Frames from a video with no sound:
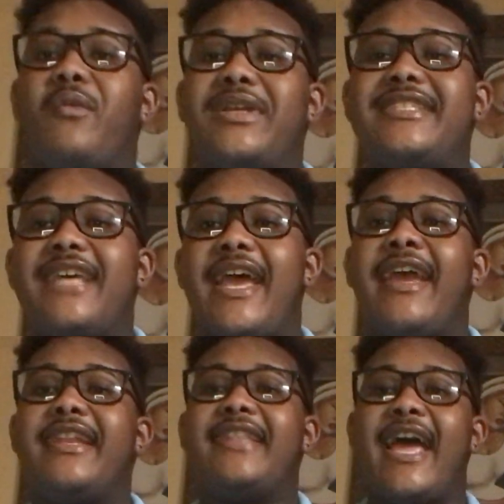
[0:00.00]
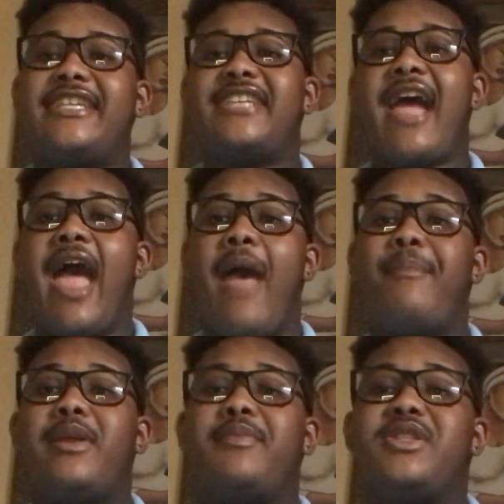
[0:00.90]
we said that should
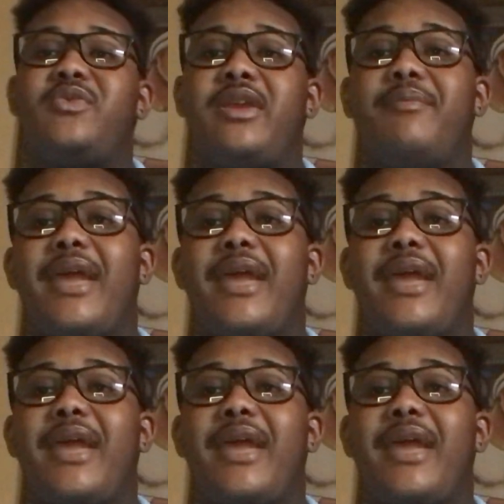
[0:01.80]
happen between